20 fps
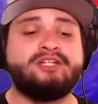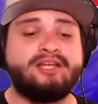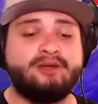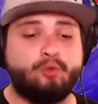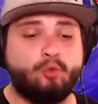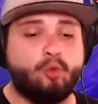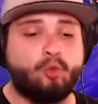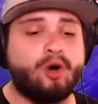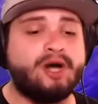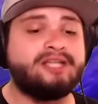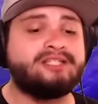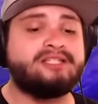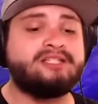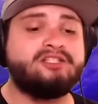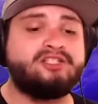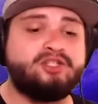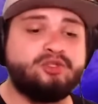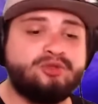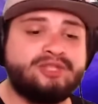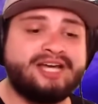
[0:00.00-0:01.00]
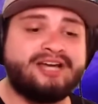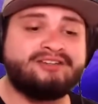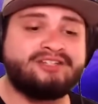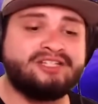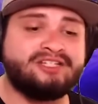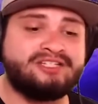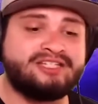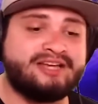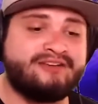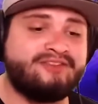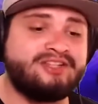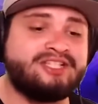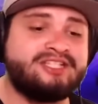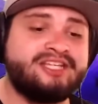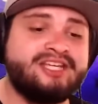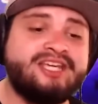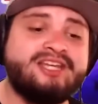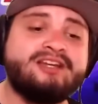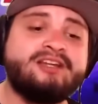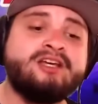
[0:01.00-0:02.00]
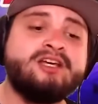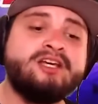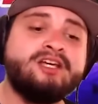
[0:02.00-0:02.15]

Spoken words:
It was in 2017.